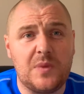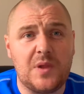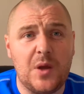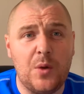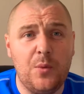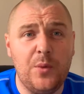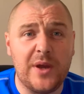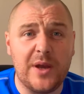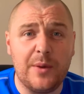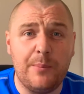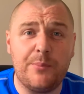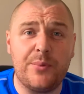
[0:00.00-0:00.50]

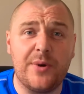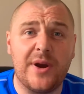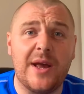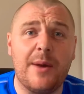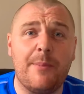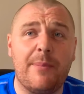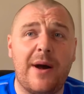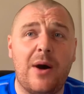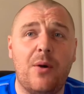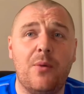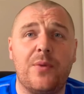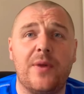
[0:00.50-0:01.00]
we can bring
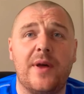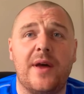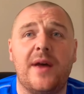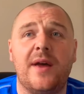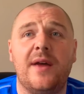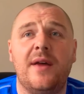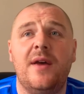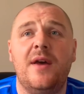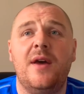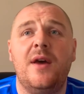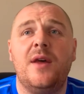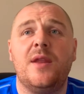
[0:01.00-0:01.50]
about the
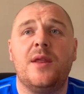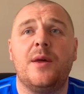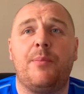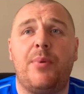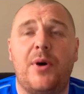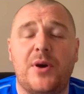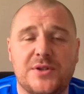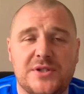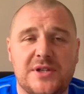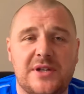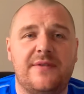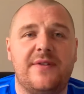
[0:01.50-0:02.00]

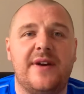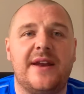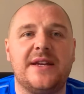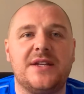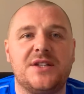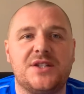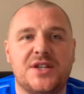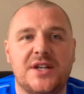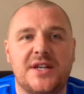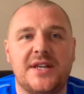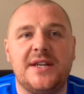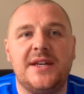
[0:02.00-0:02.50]
positive
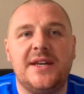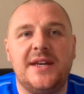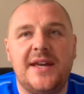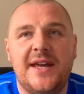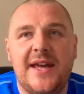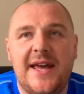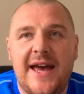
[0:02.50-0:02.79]
energy